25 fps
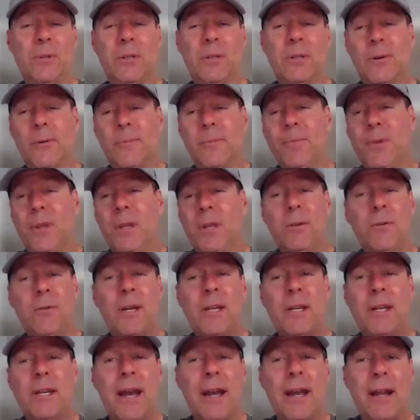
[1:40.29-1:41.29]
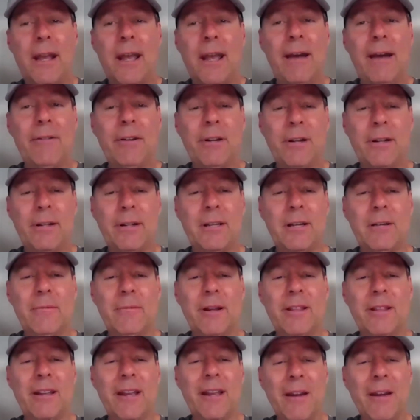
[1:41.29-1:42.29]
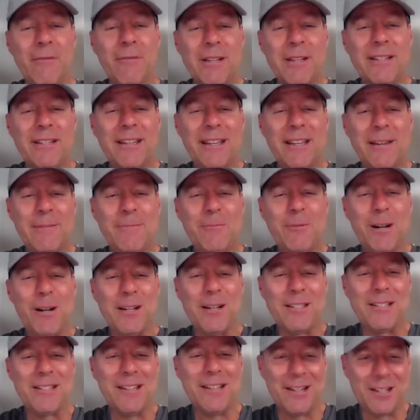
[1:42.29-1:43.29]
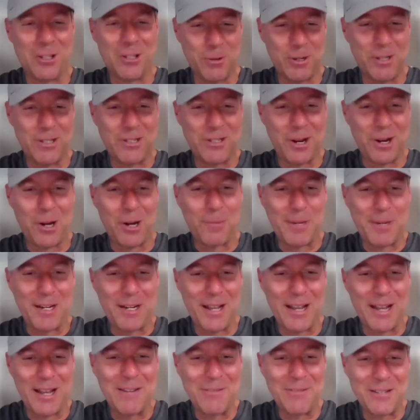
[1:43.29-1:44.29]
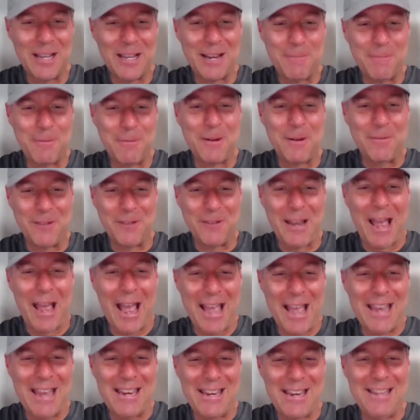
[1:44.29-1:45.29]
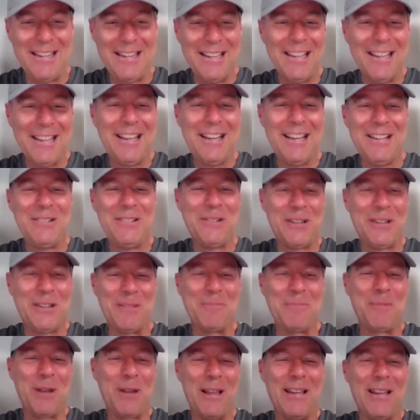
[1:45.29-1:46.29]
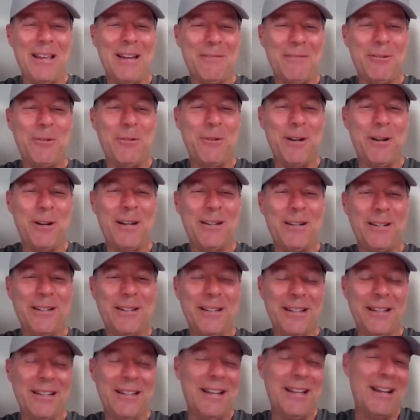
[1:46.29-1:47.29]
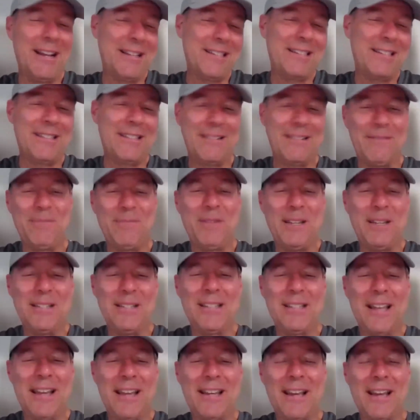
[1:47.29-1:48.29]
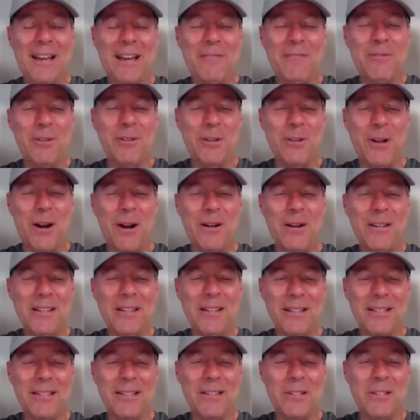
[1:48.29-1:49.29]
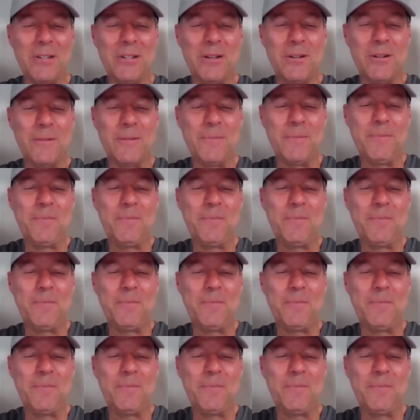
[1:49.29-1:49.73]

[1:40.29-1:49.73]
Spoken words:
So great guy to have on a club. I think every team wants that Swiss Army knife type of guy who can play everywhere. And he's that guy for the Guardians this year.